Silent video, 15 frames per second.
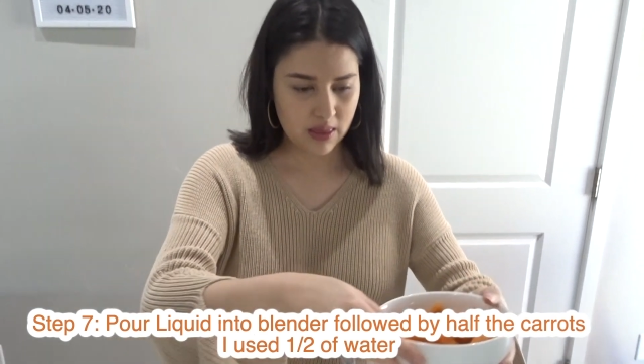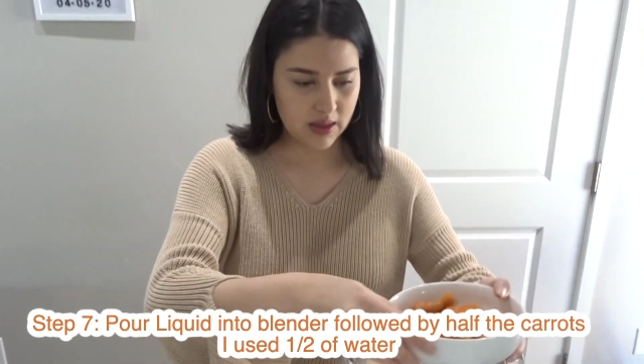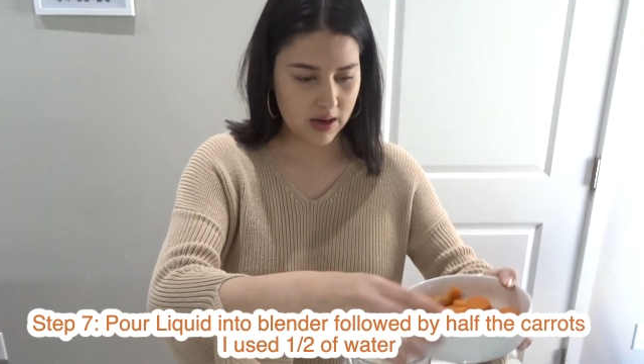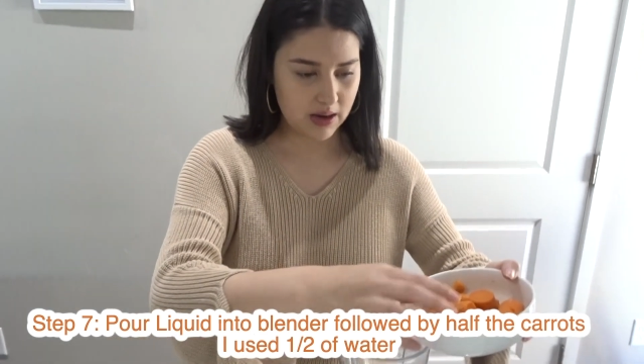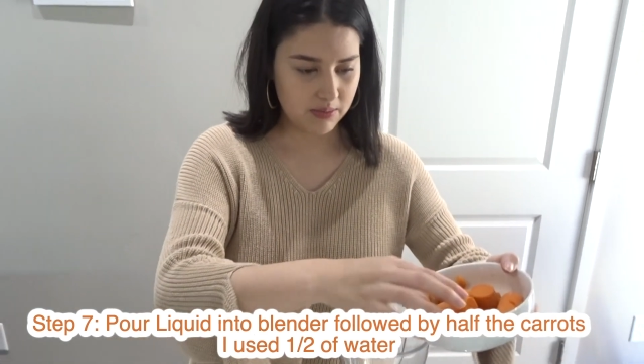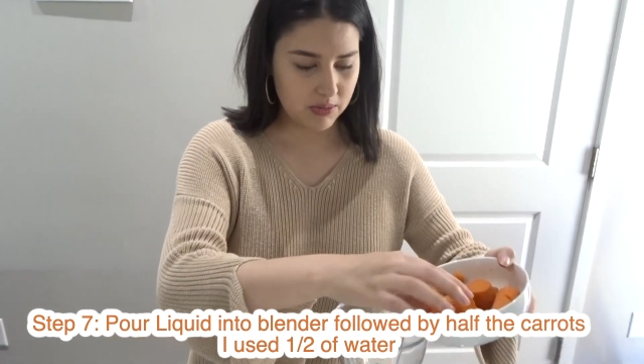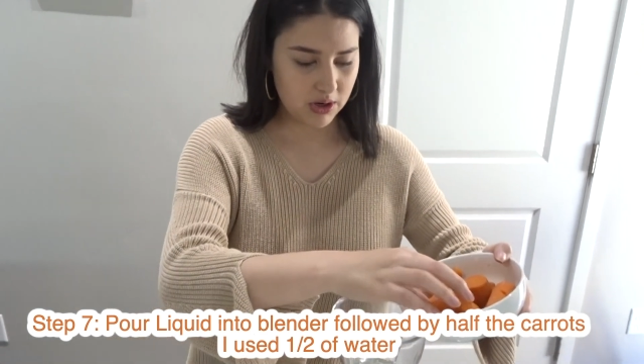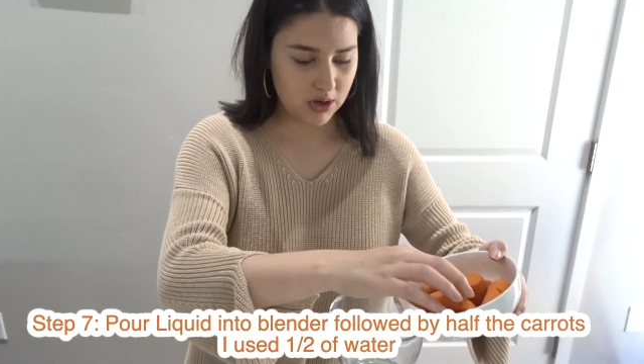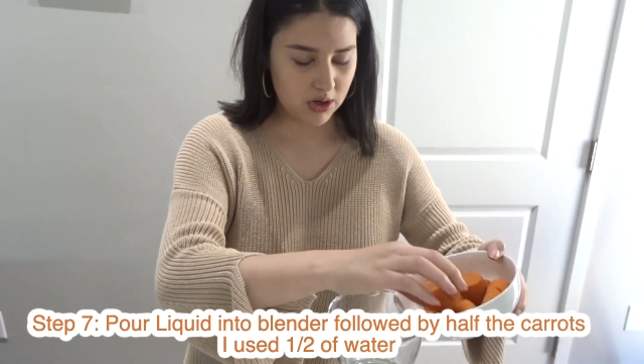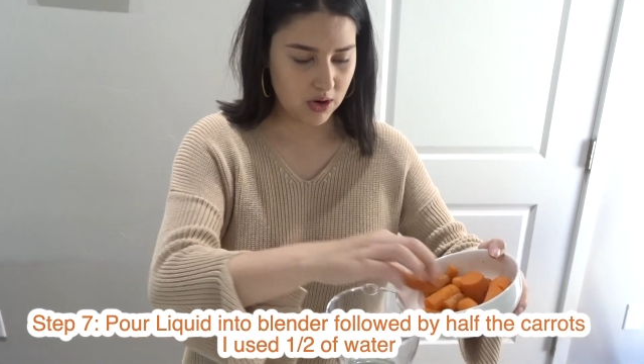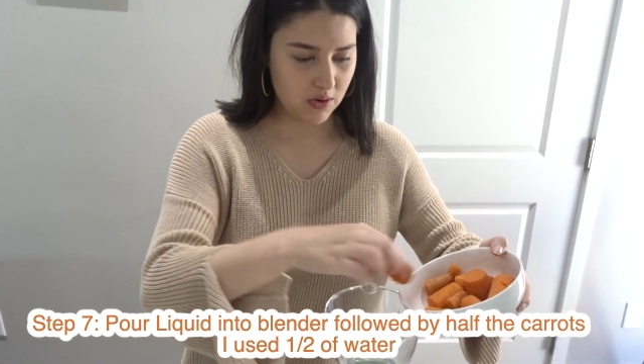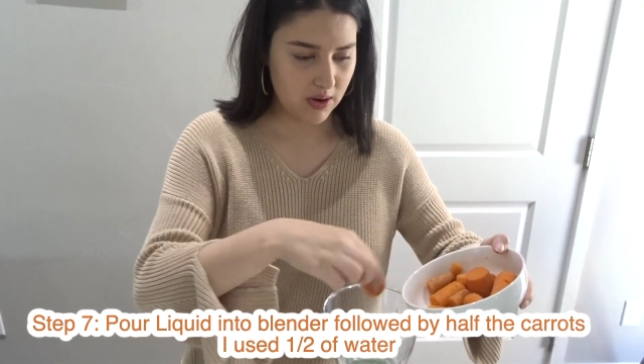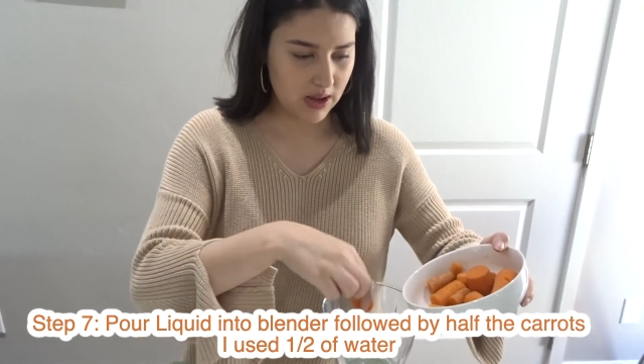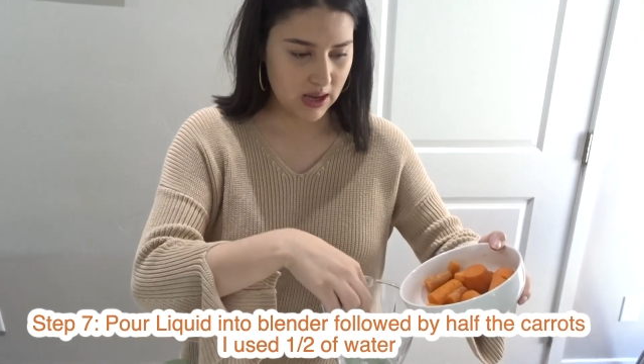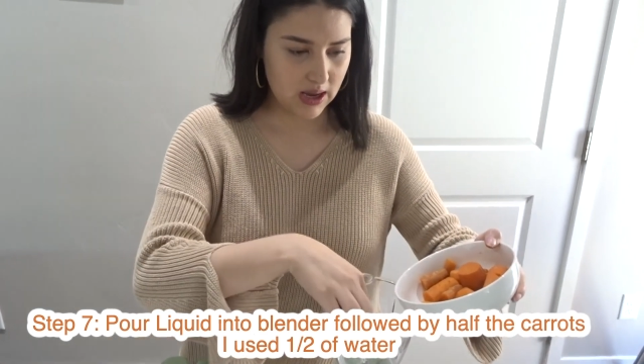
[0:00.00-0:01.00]
Then I'm gonna
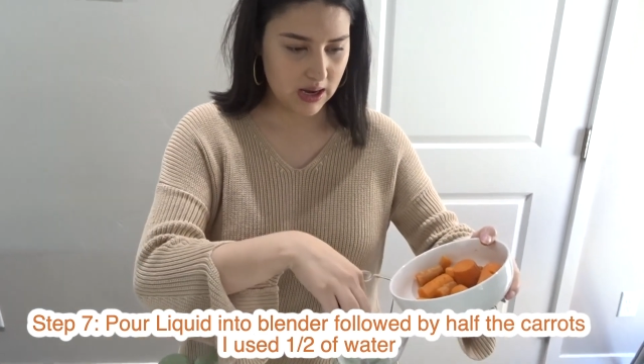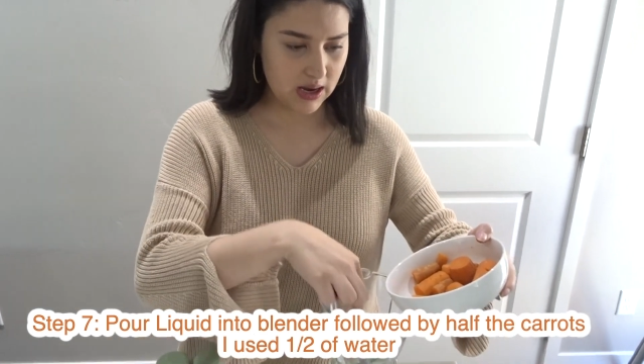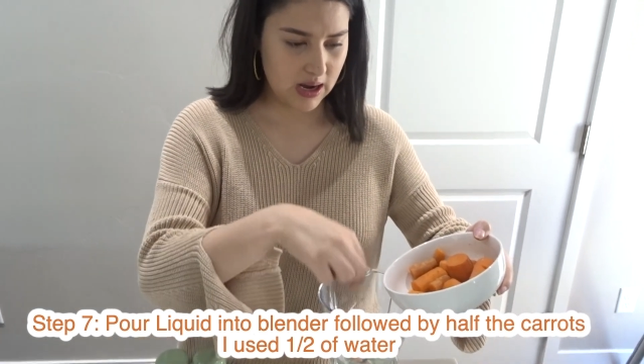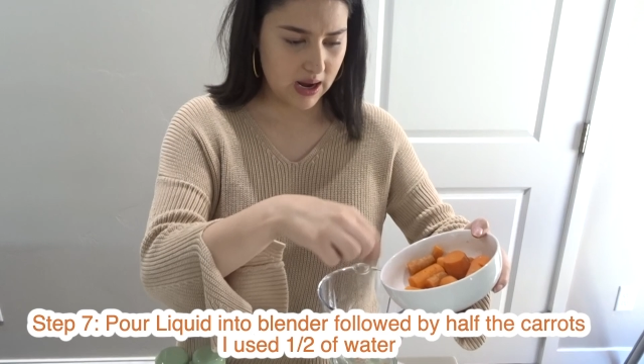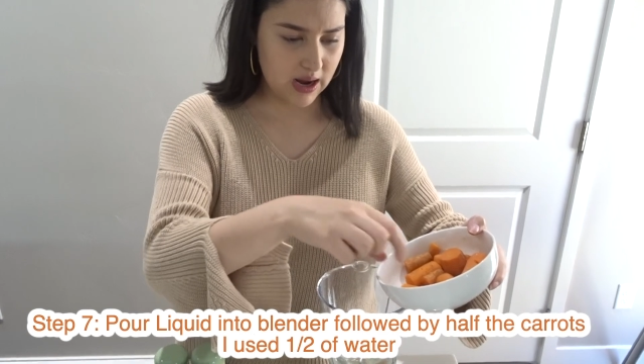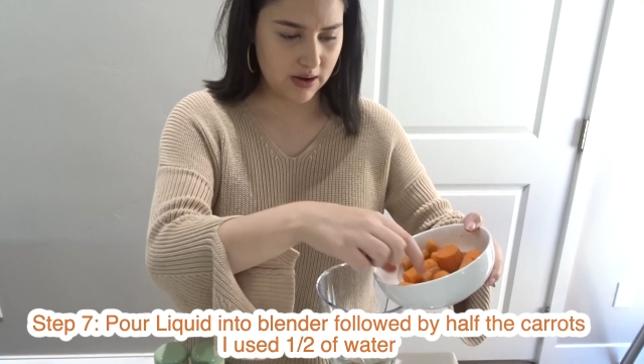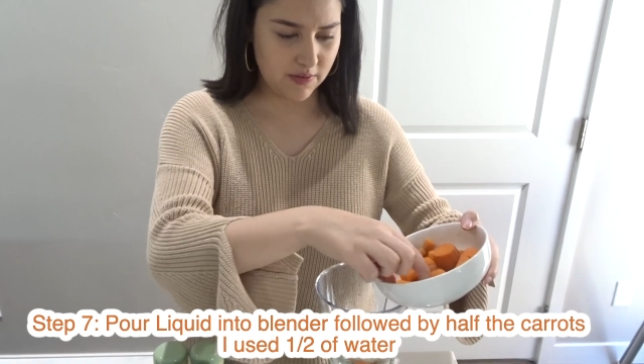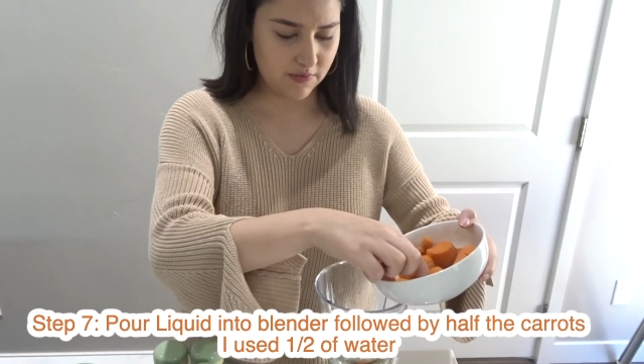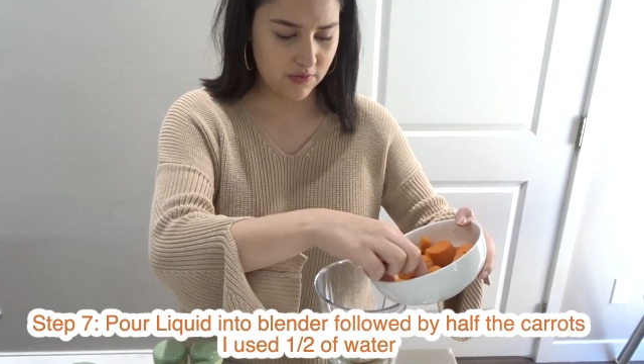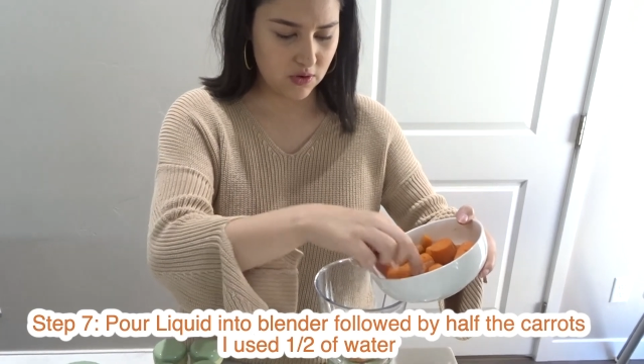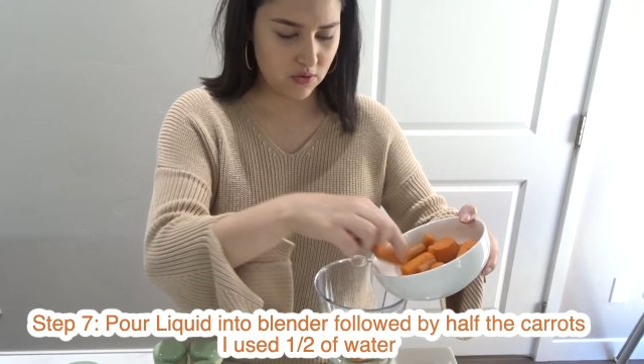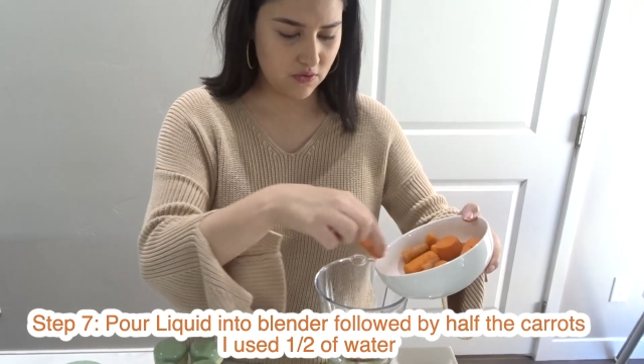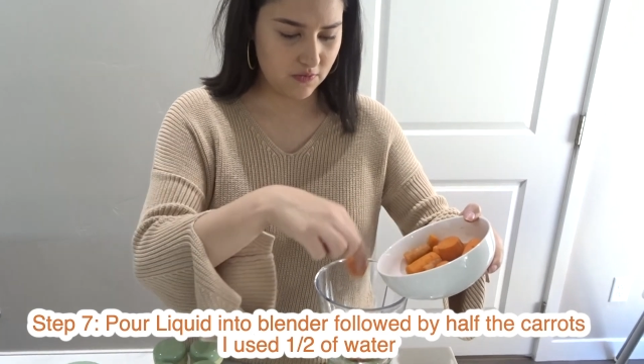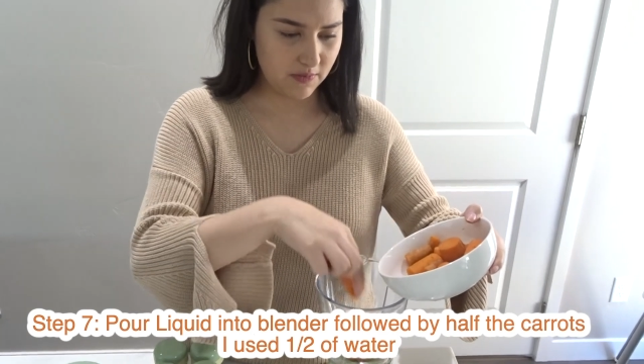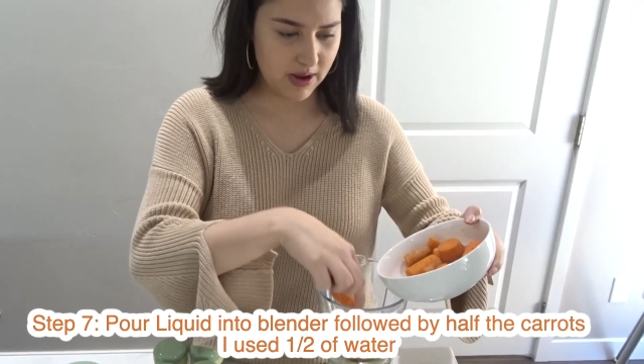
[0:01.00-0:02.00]
go ahead and add a
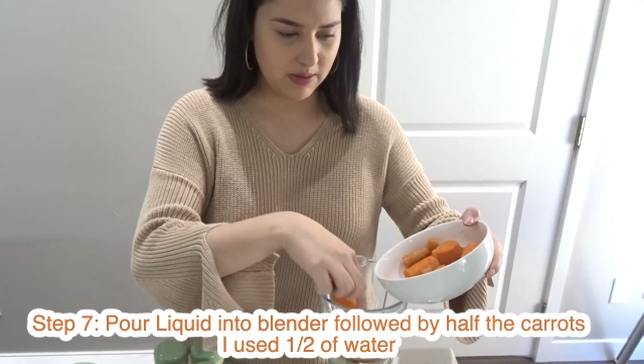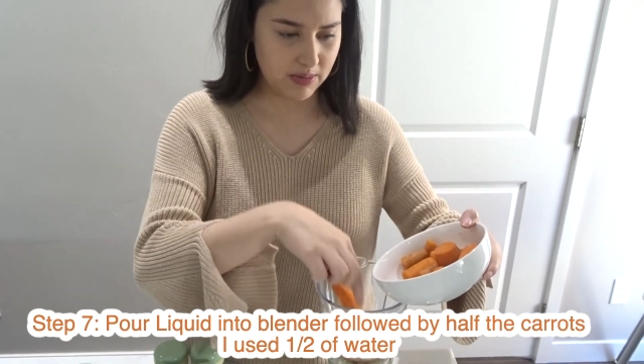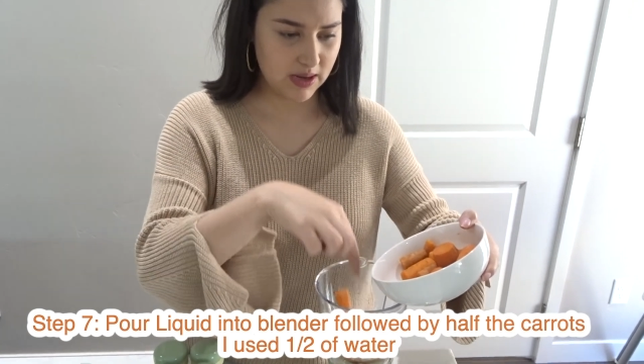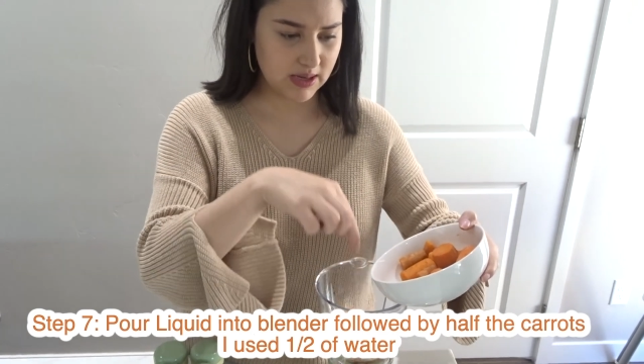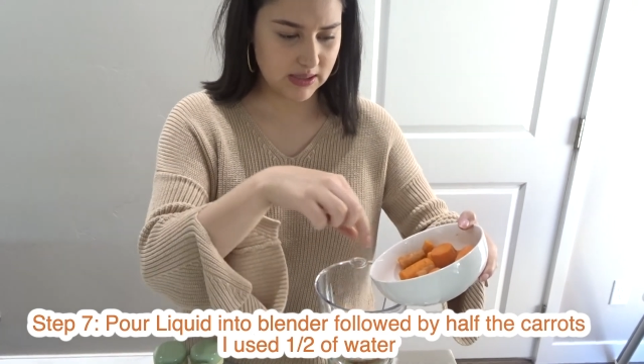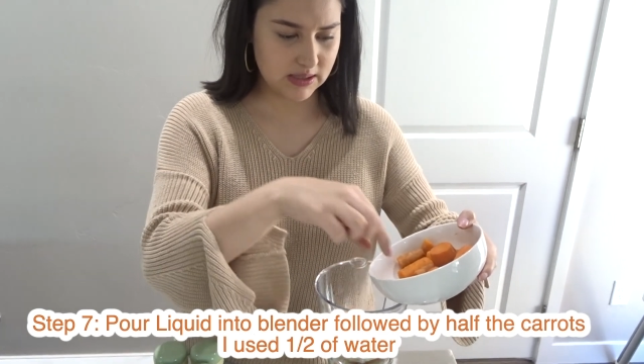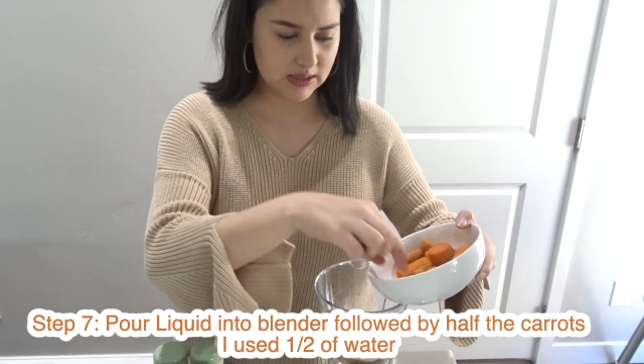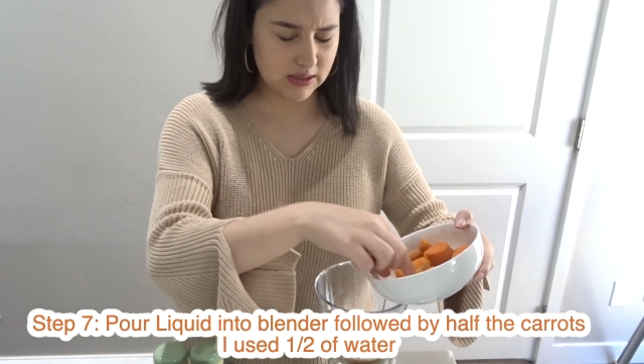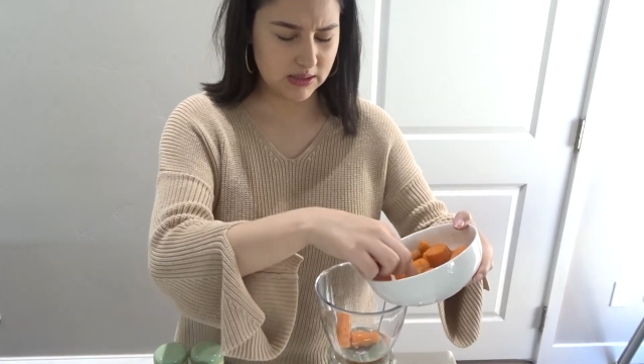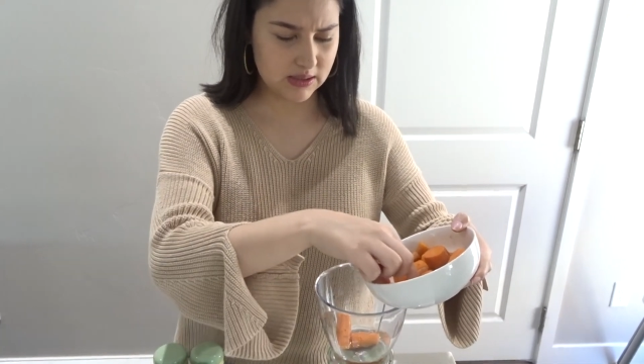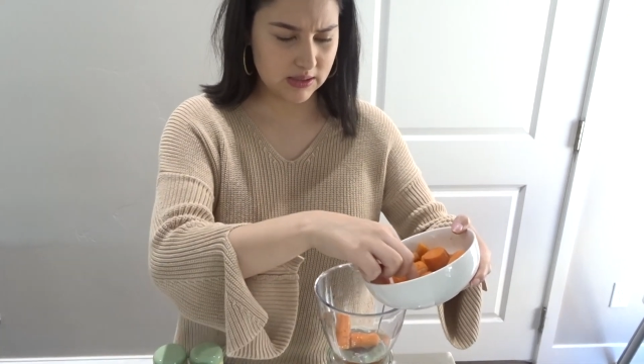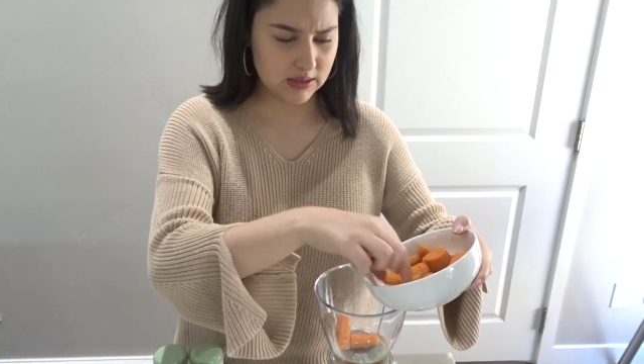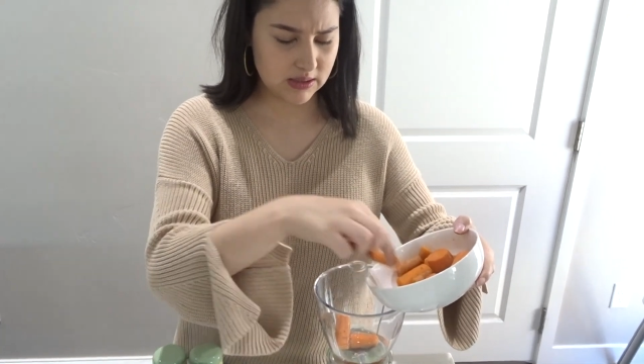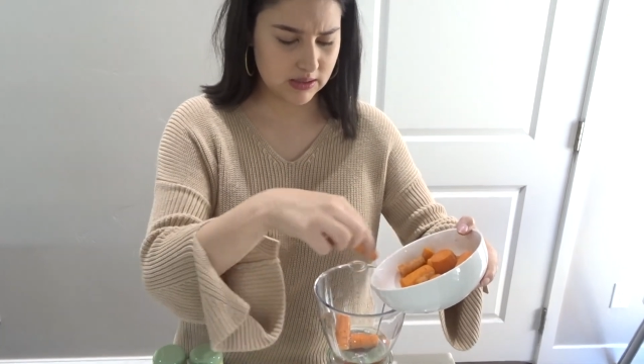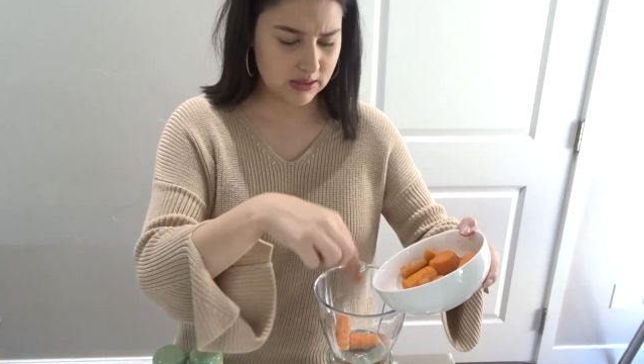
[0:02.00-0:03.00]
few of my
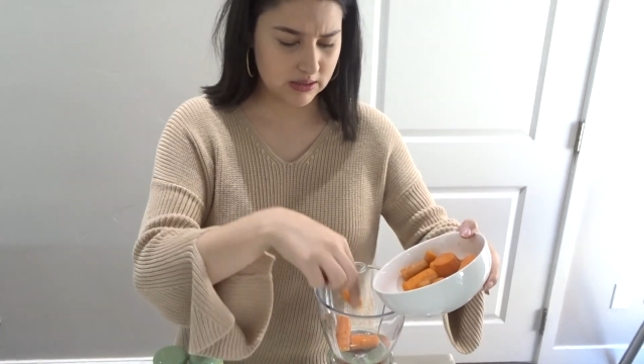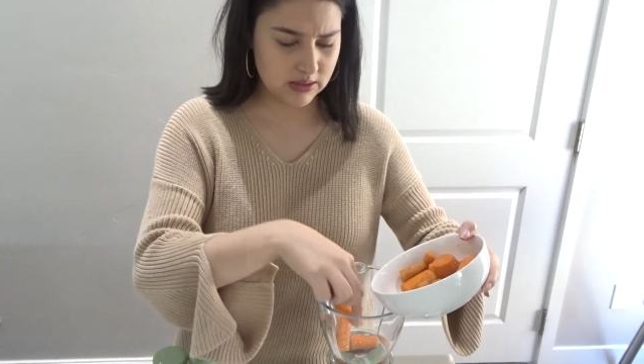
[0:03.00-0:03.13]
pieces.